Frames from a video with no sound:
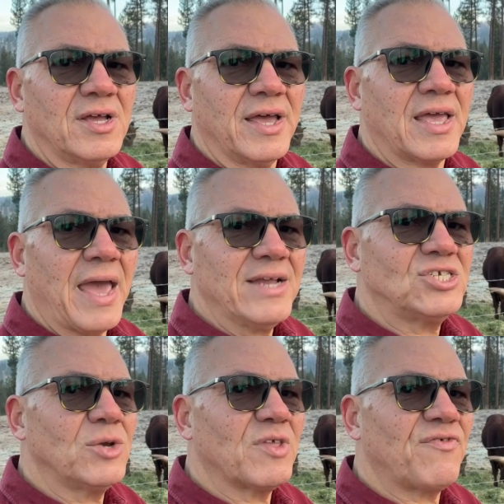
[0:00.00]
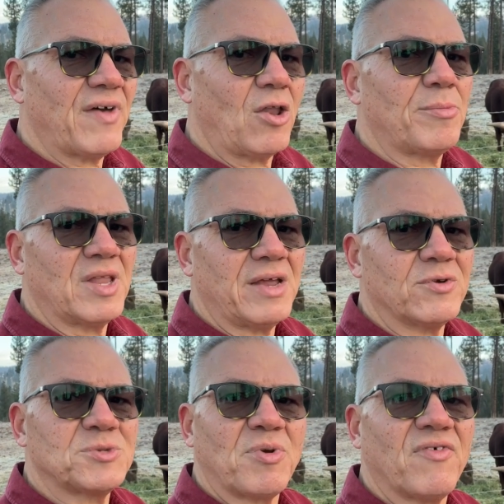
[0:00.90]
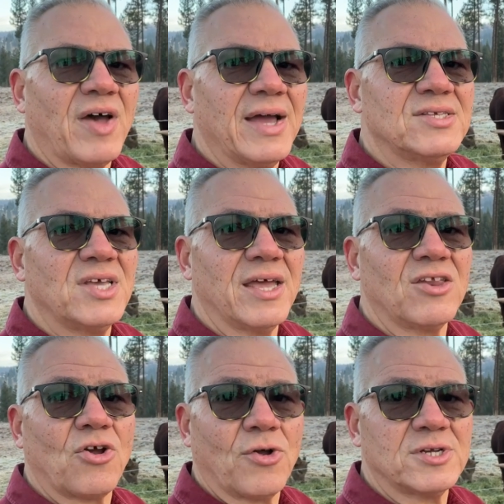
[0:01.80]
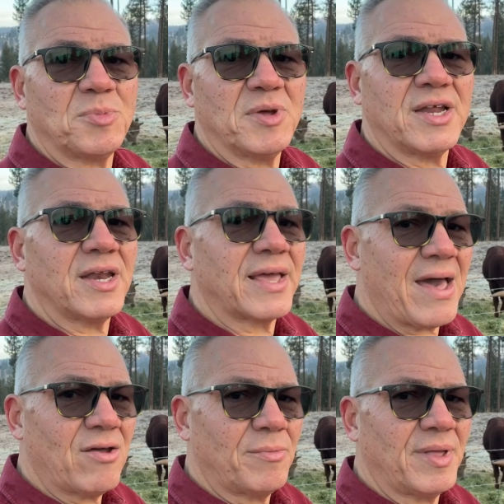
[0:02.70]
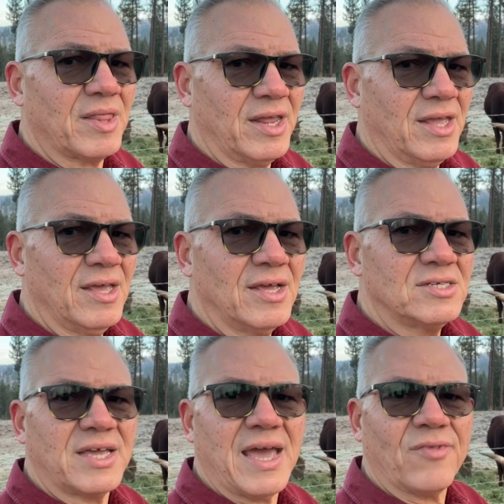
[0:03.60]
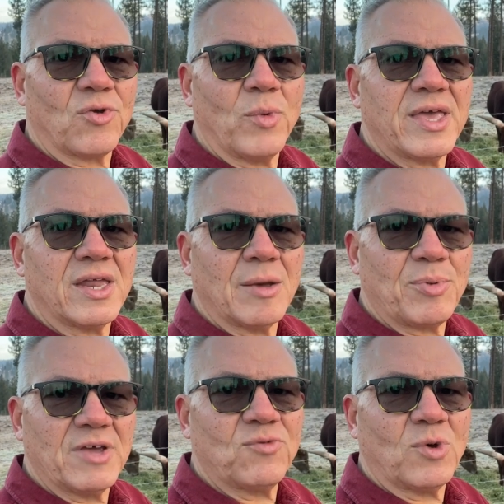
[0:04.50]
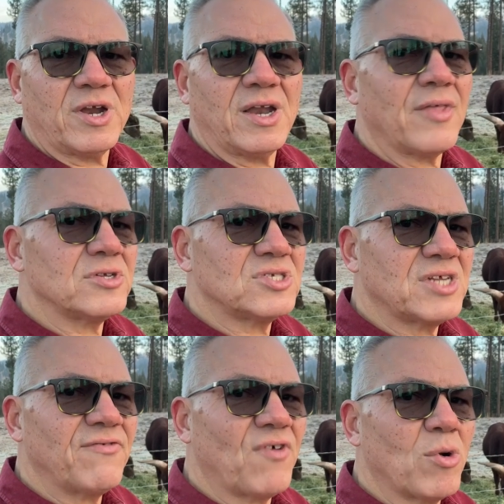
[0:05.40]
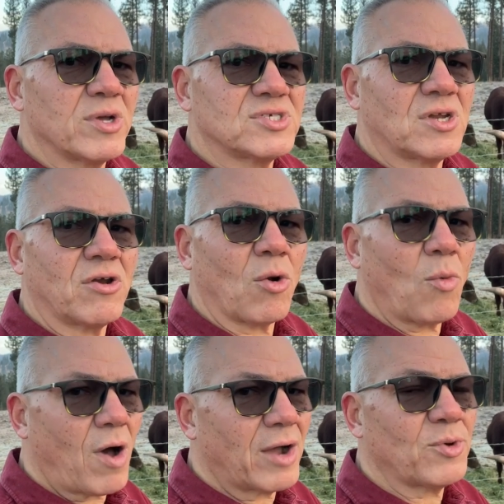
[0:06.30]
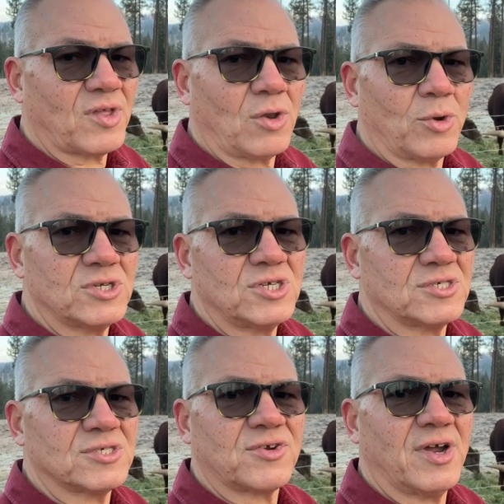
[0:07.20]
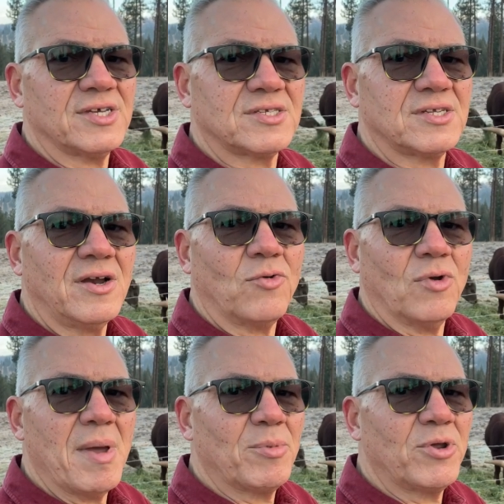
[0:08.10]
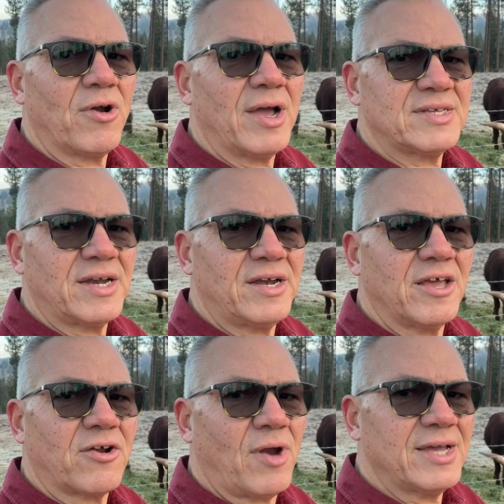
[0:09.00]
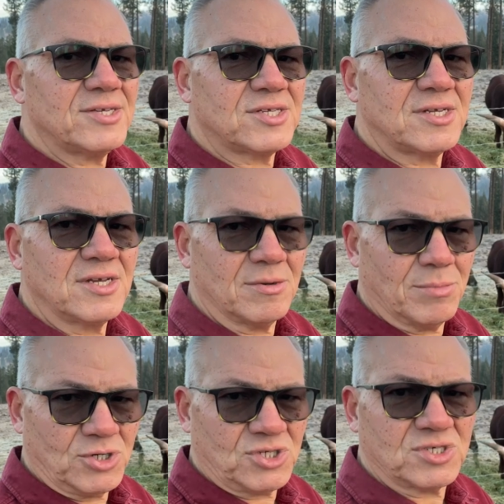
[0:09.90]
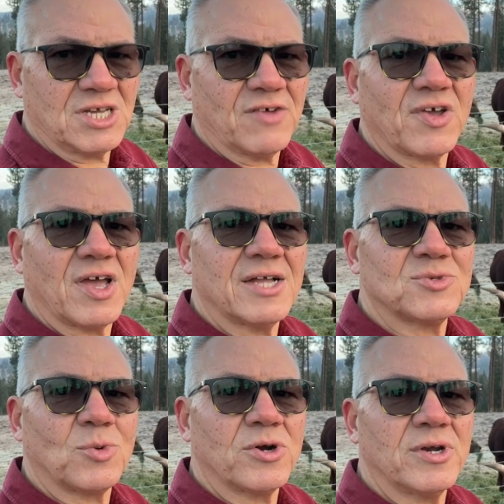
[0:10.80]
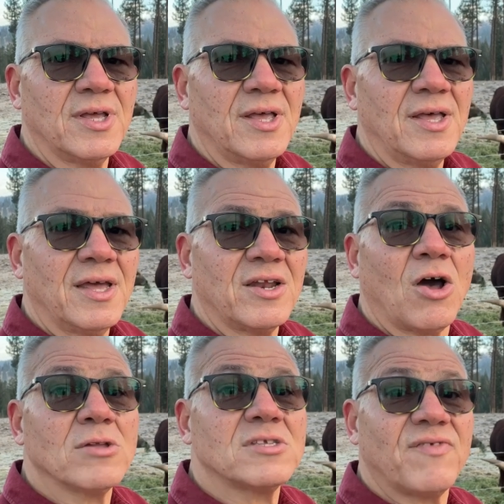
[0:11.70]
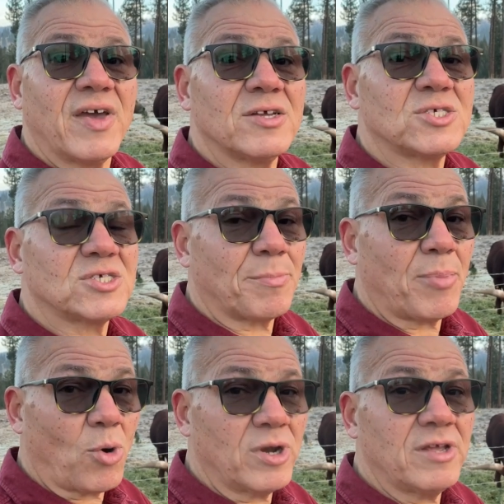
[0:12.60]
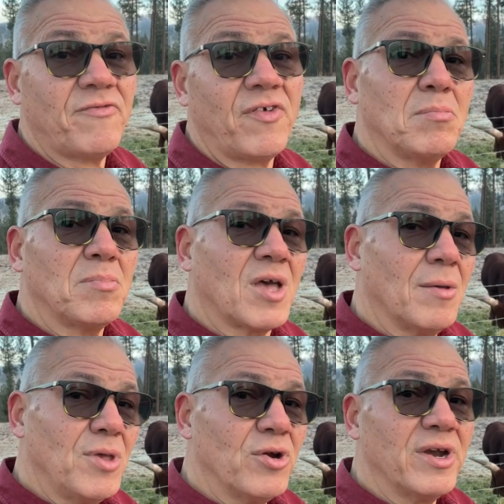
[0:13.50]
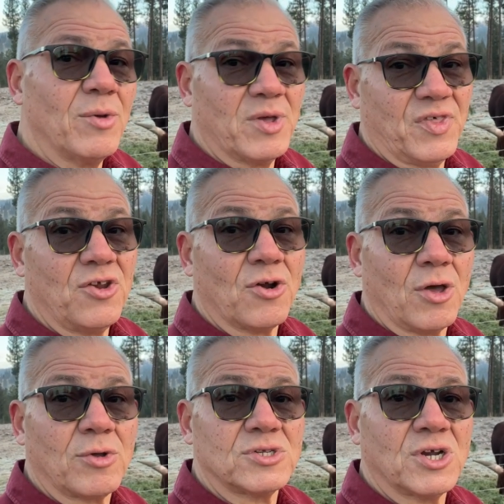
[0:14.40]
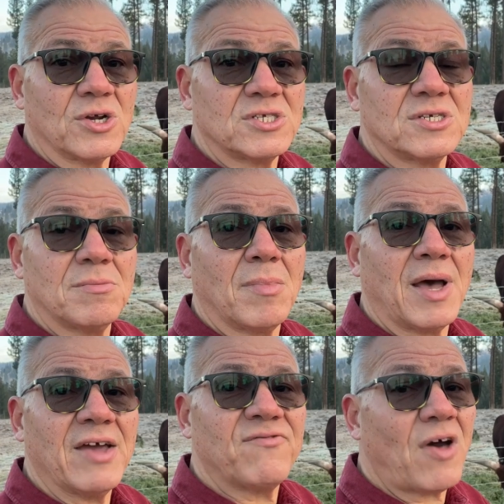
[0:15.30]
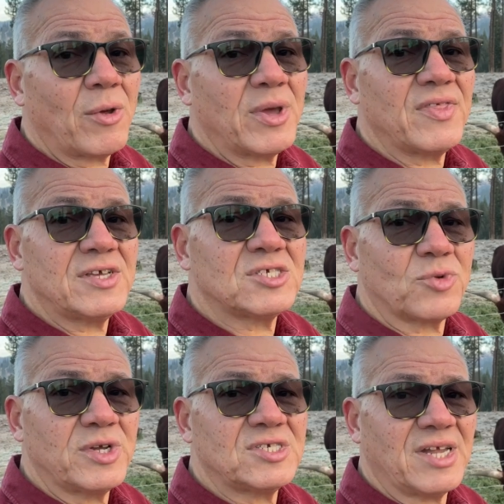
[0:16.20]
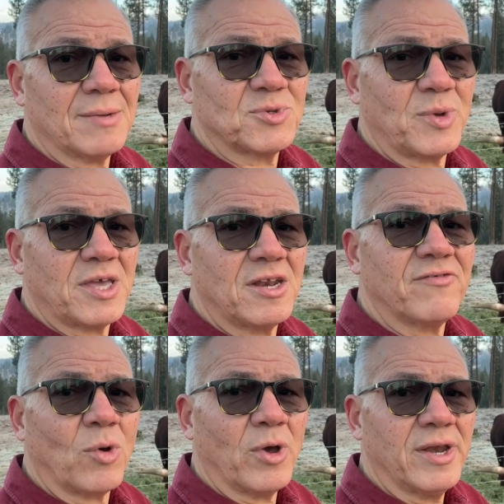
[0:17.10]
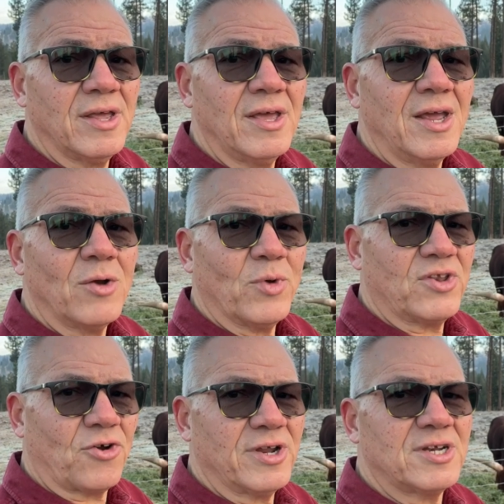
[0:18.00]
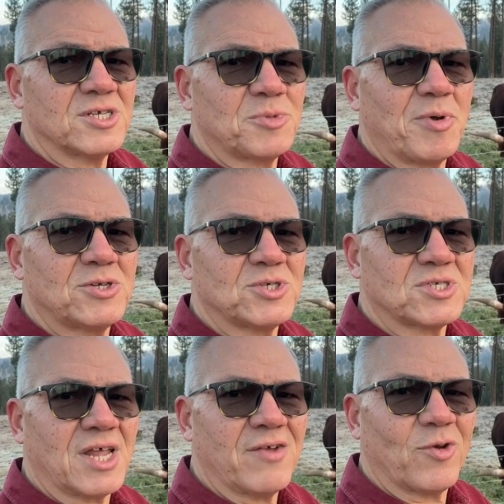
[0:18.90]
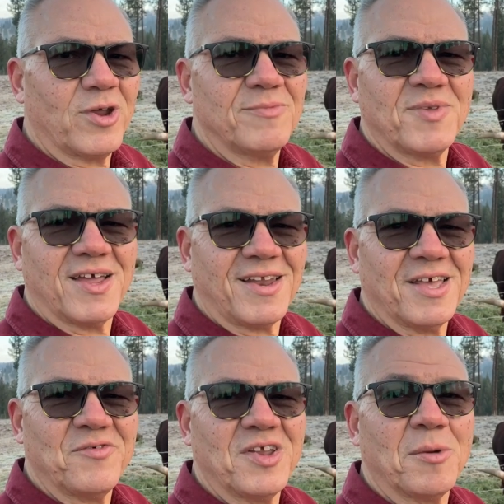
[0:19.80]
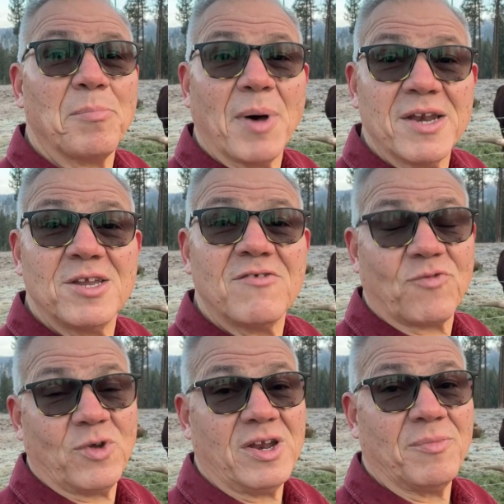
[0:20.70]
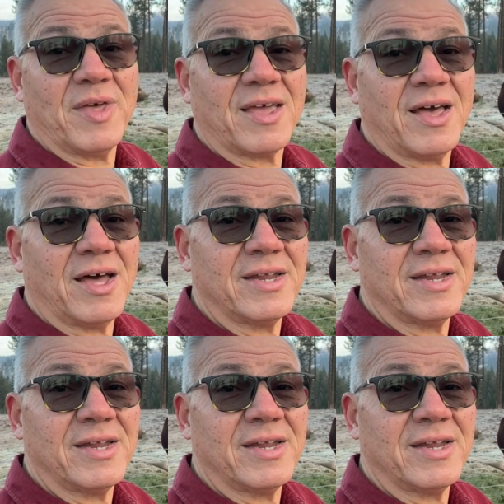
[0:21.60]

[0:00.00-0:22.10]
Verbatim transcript: Engaging with fellow believers provides encouragement and accountability. Together, we can uplift one another and stay focused on our walk with the Lord Jesus Christ. Remember your identity in Christ, immerse yourself in God's Word, and cultivate a supportive community within your local church. By following these three steps, we can avoid returning to spiritual slavery and live in abundant freedom that God